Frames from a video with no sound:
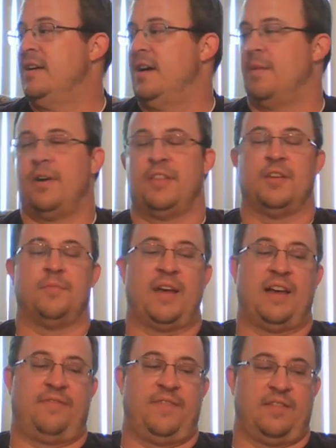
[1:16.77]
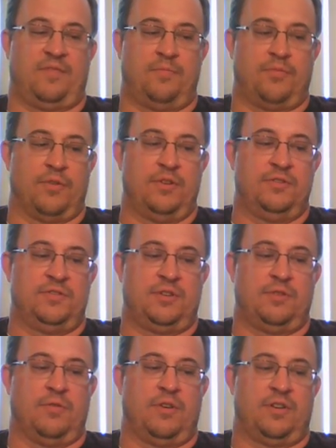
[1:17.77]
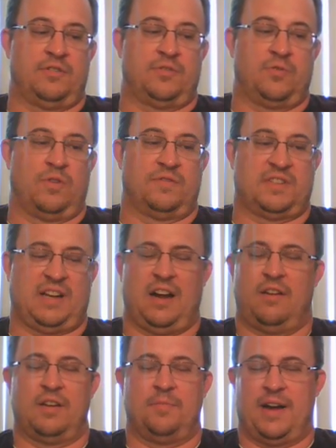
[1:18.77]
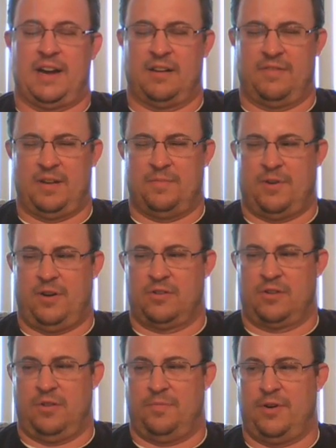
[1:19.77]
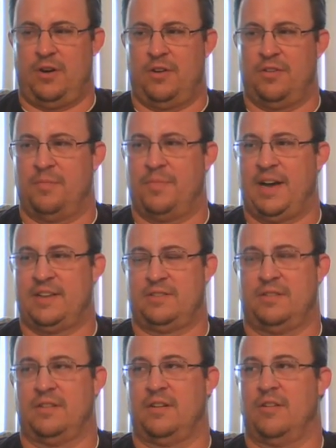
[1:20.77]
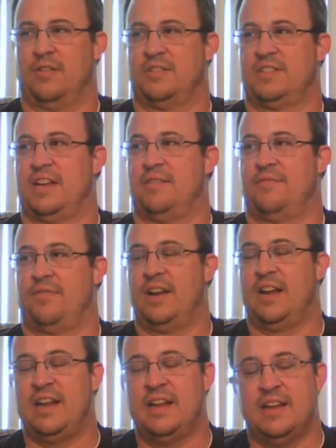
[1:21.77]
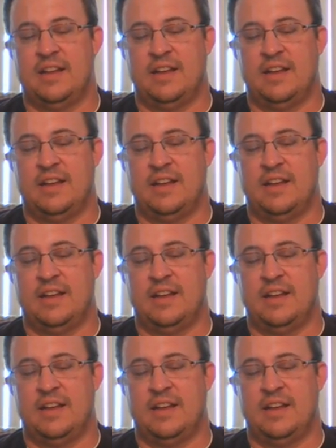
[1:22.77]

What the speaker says: Among them, F. Bruce, who wrote a sort of scholarly biography of Paul called Paul, the Apostle of the Heart Set Free.